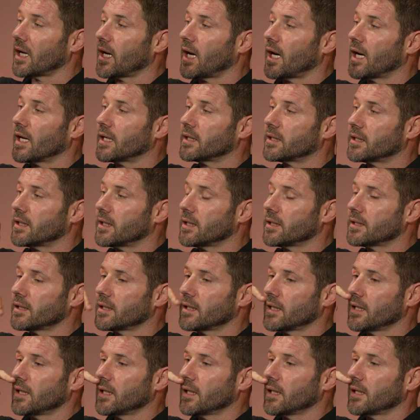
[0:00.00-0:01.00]
I did,
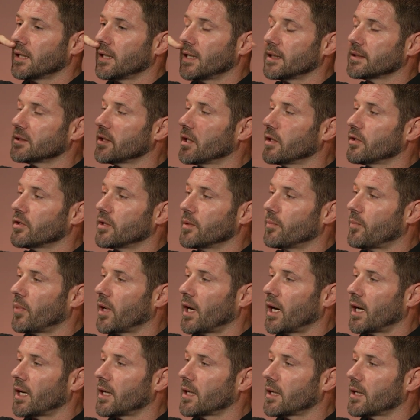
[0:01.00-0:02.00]
there's no
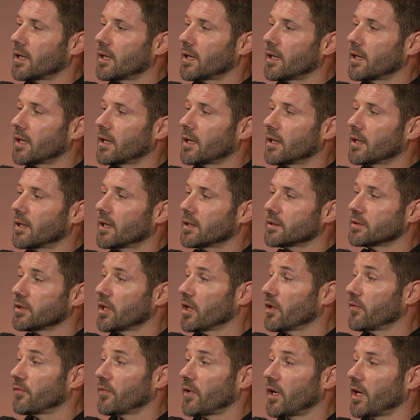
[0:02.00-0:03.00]
goodbye, there's
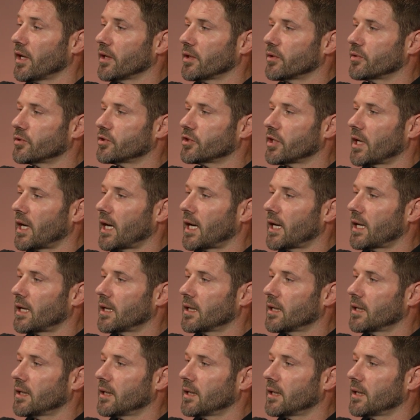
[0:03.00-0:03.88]
no final chat.